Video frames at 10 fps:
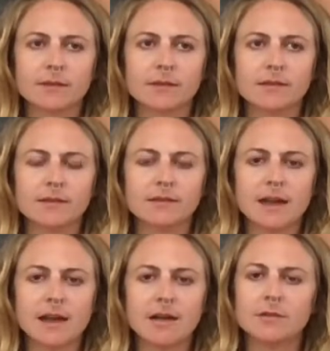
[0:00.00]

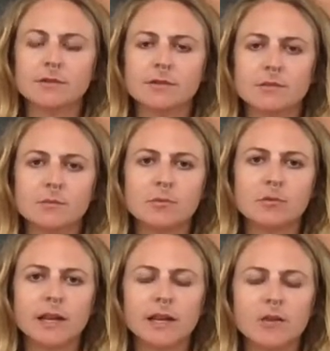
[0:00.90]
Sounds to
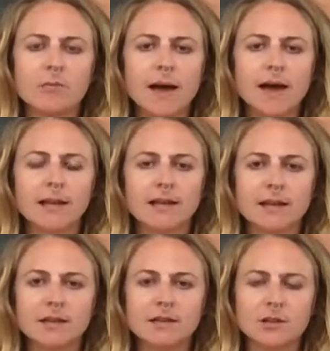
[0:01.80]
bring you back
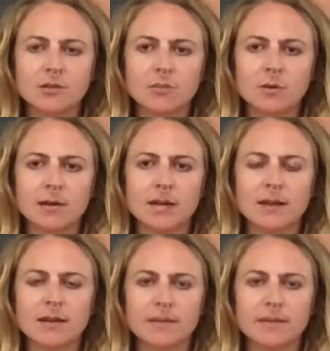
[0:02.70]
into your body.